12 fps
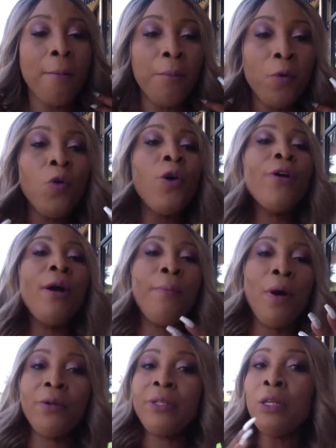more
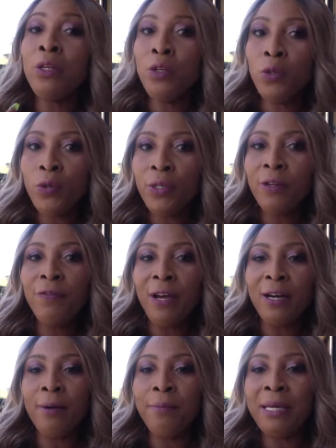about the new
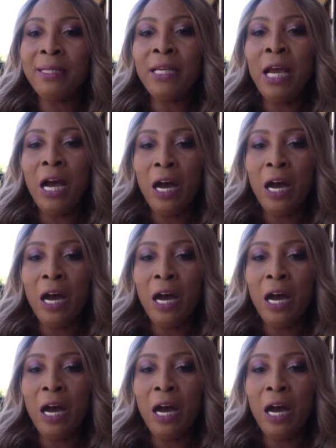development